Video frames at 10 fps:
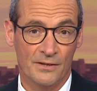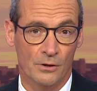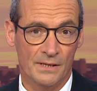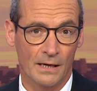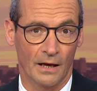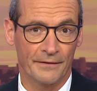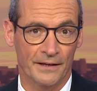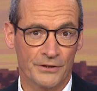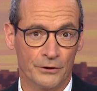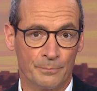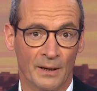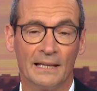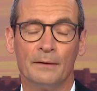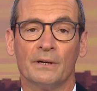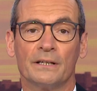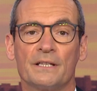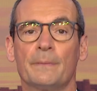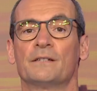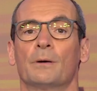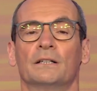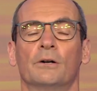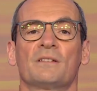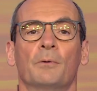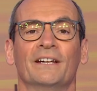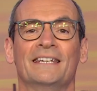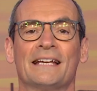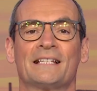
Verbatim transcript: cross live then to Berlin. We're going to speak to our correspondent Nick